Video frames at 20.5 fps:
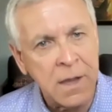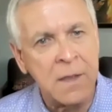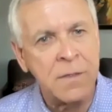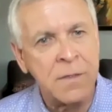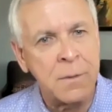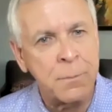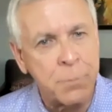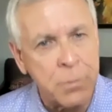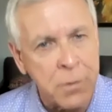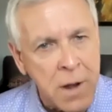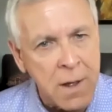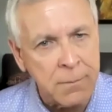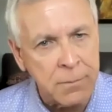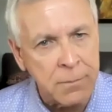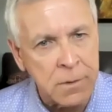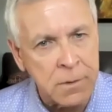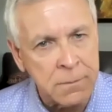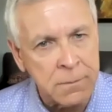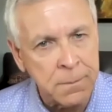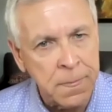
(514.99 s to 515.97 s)
and the
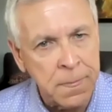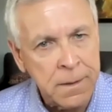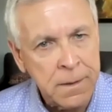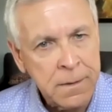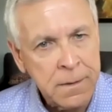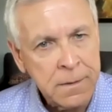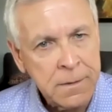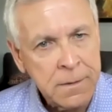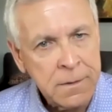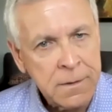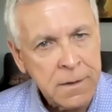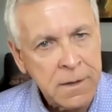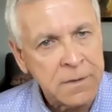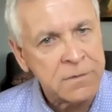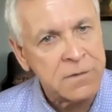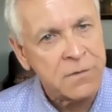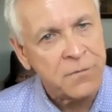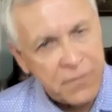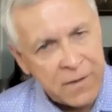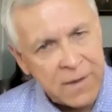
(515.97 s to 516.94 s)
problem
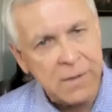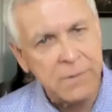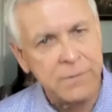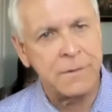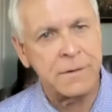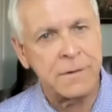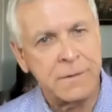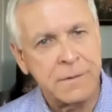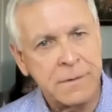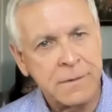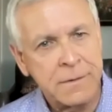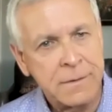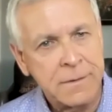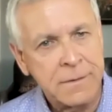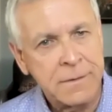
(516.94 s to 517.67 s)
as the founder.